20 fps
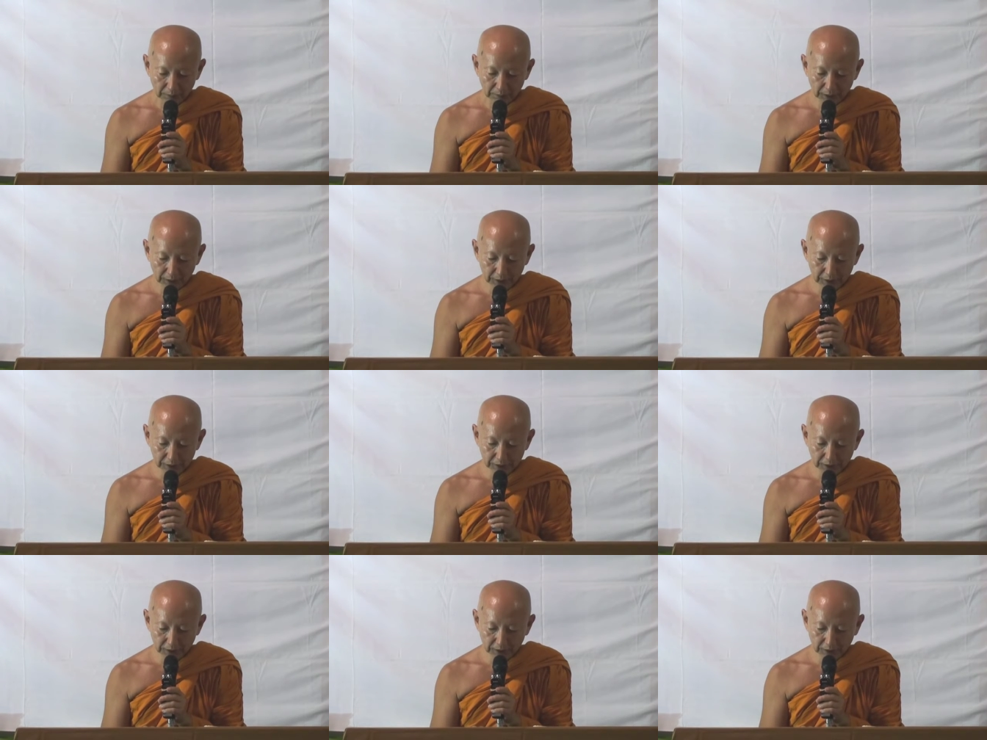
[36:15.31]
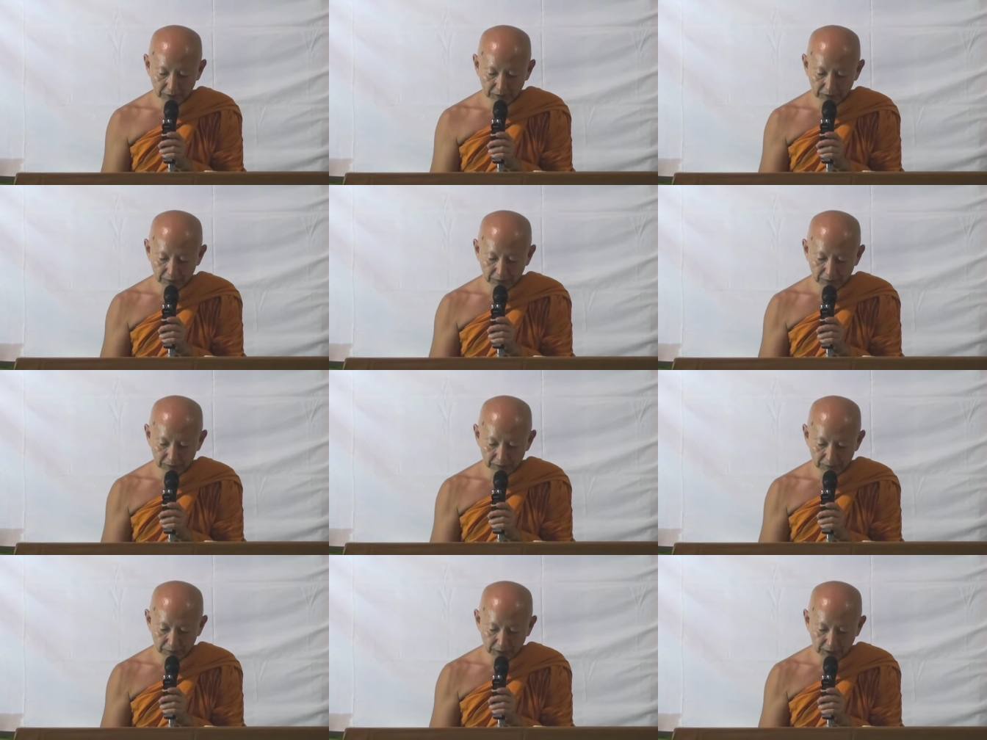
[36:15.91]
But instead of
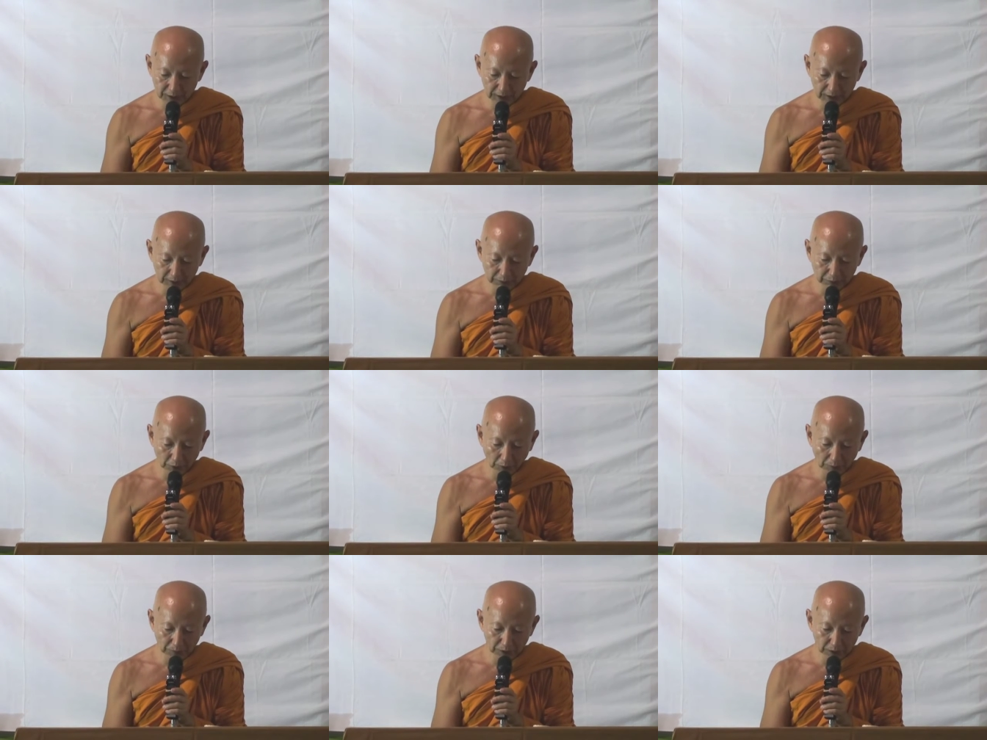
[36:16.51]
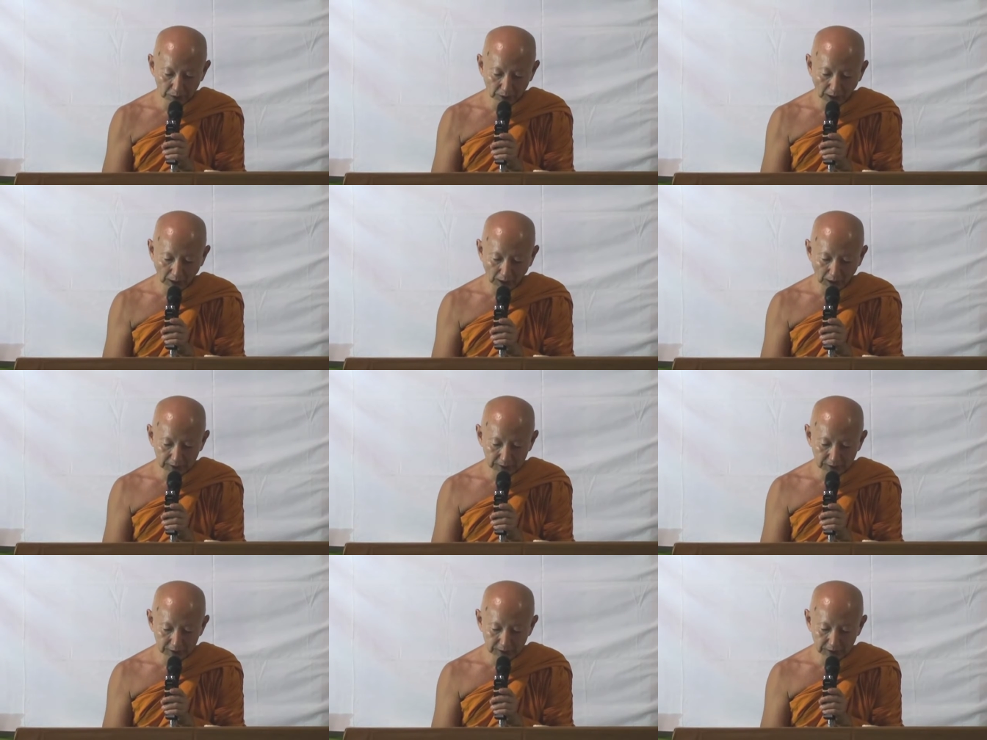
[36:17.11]
giving me a proper
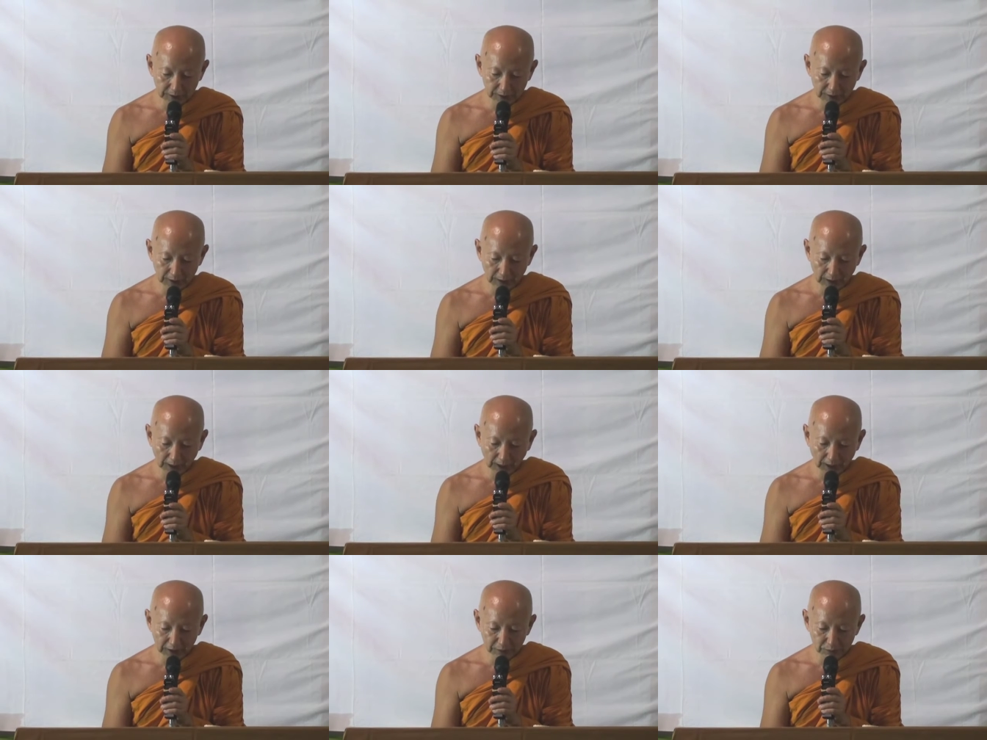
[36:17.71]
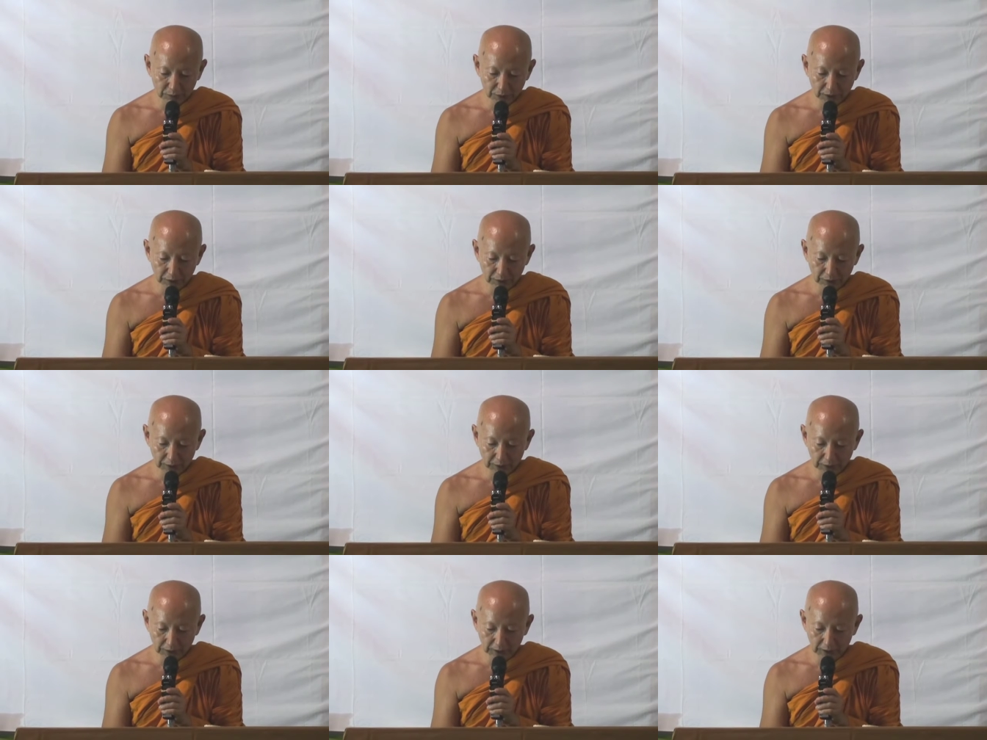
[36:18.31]
answer, they asked me in
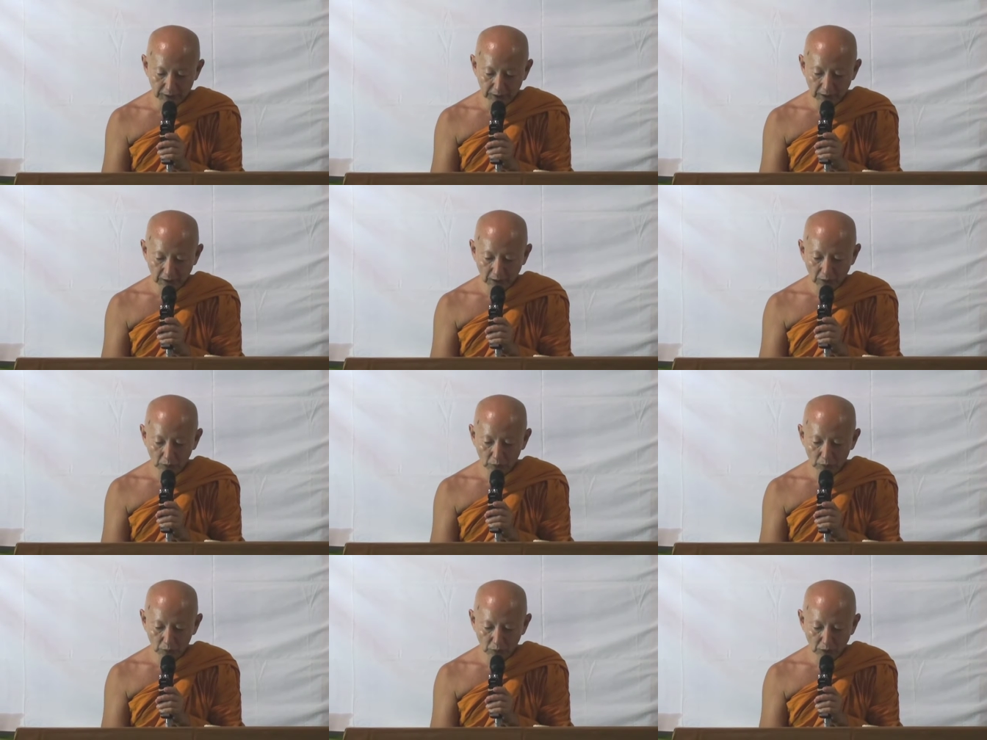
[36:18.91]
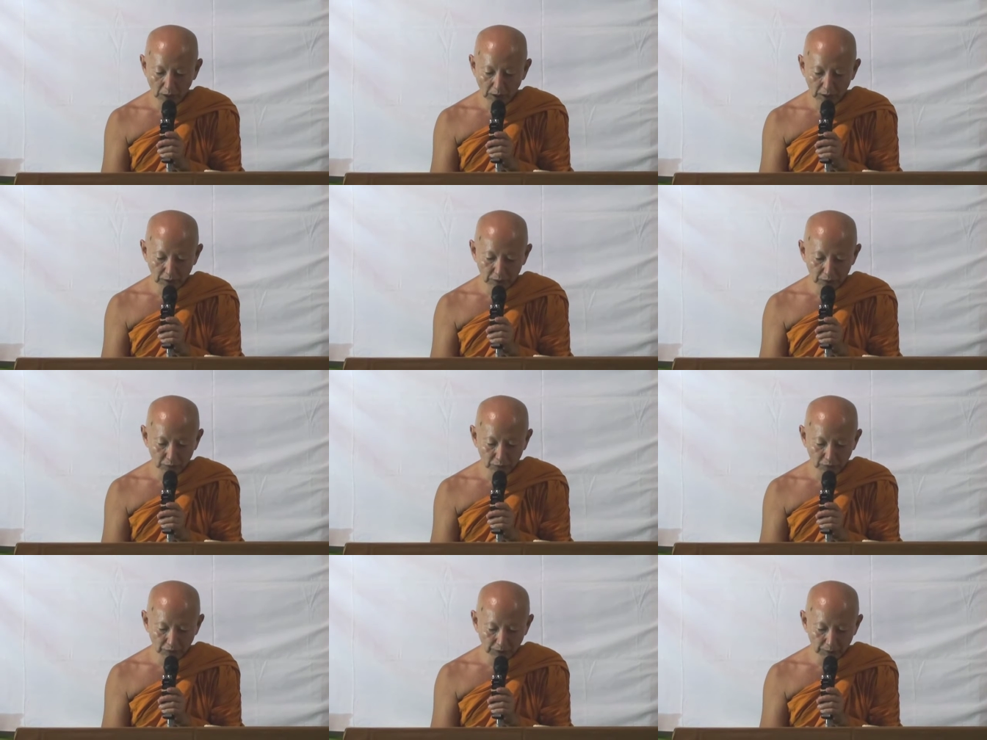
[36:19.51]
return, Who are
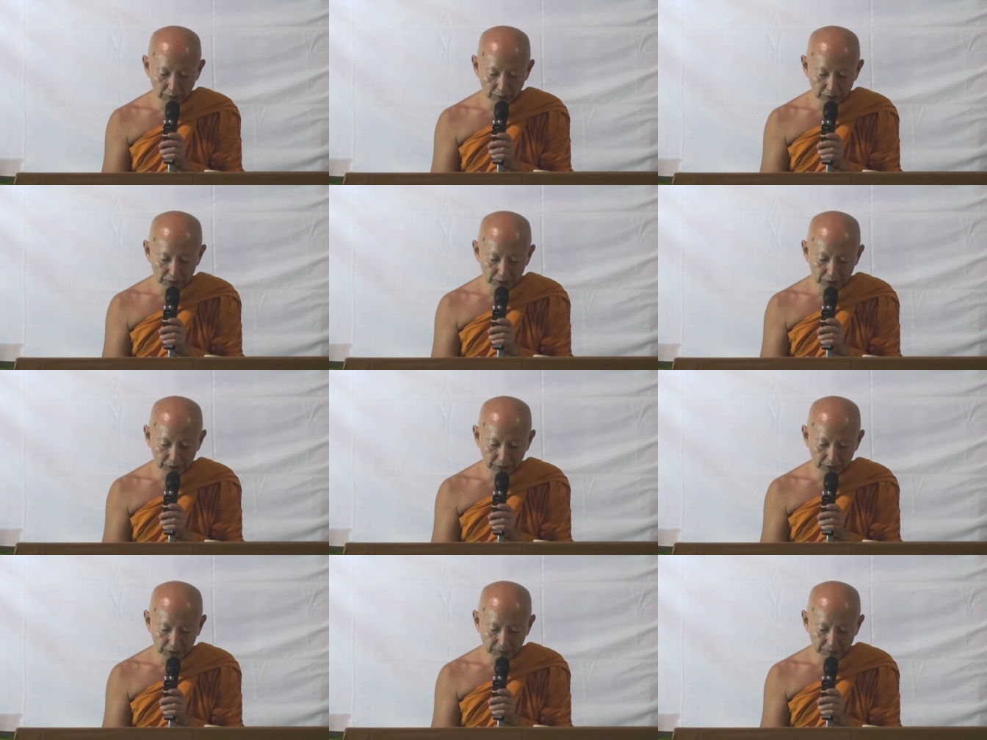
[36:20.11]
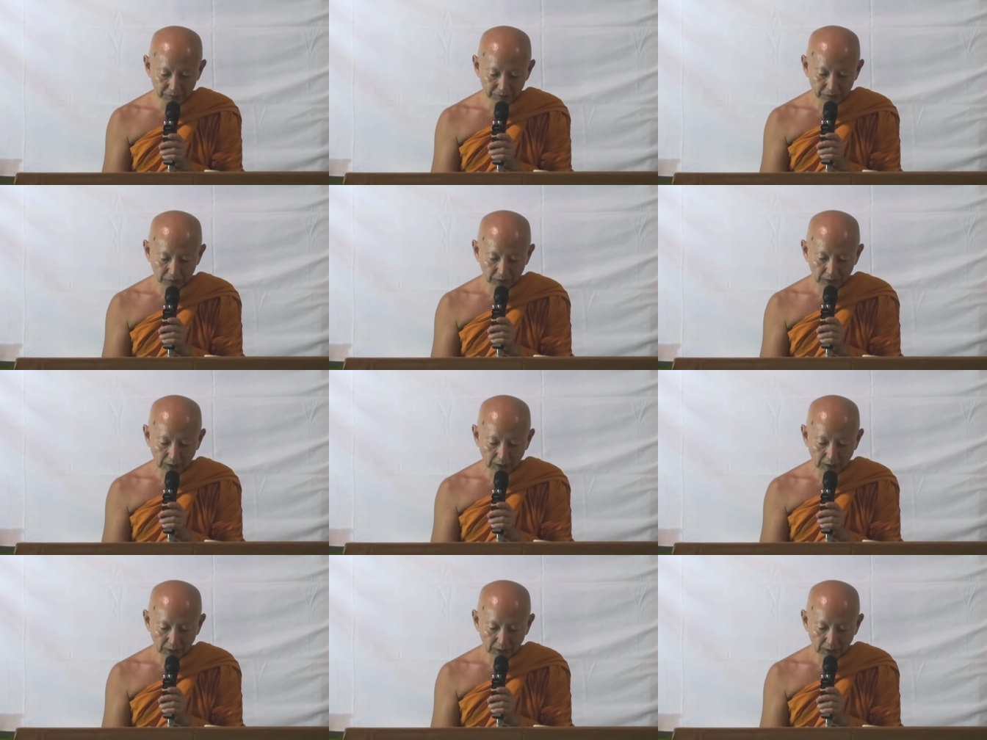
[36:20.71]
you, Venerable Sir?